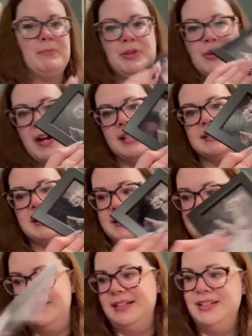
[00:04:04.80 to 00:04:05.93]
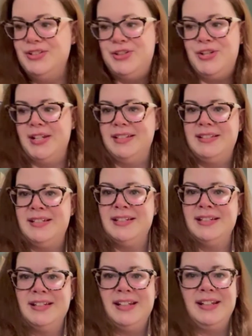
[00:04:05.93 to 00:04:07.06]
you guys get the gist.
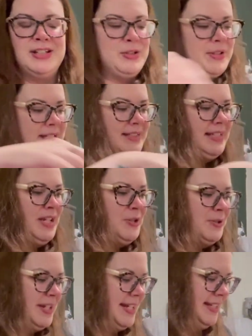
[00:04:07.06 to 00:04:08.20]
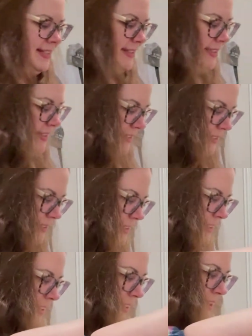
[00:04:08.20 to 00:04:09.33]
You can see who it is.
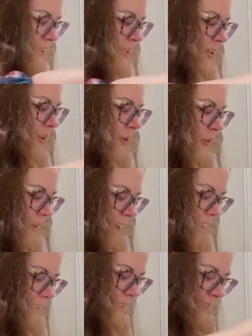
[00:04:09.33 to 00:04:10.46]
All right.